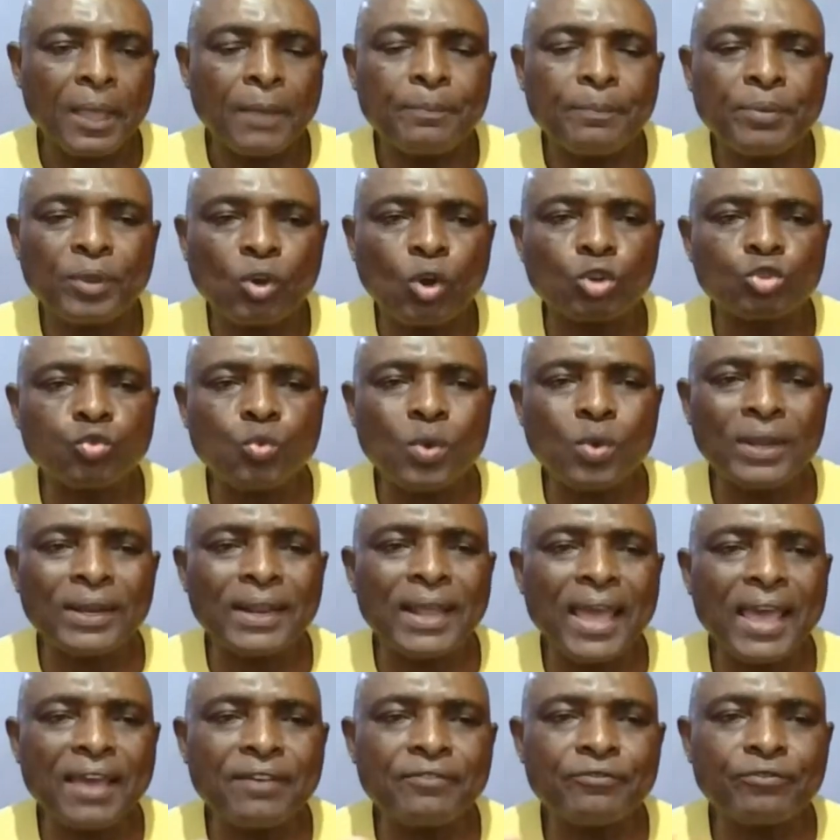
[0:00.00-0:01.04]
Because
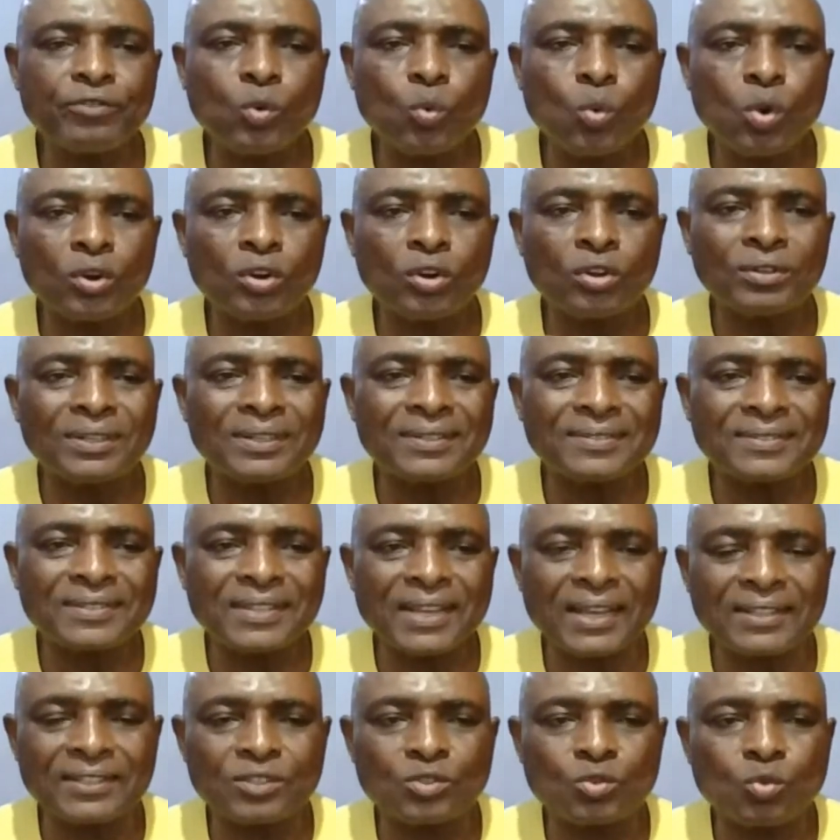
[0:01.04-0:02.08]
when everyone
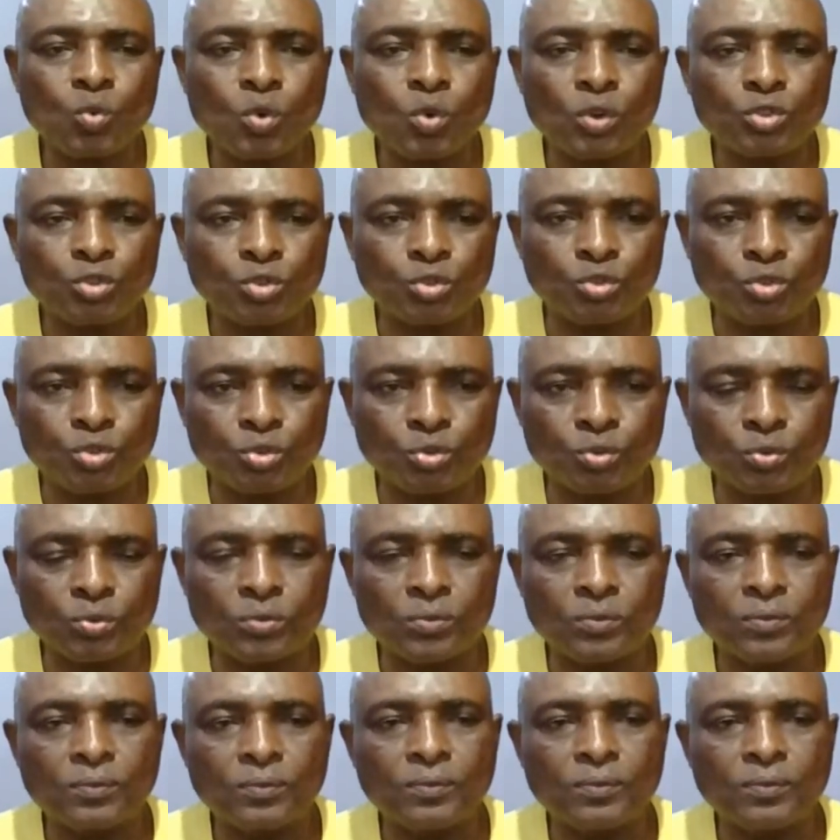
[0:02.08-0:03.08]
understands what to do,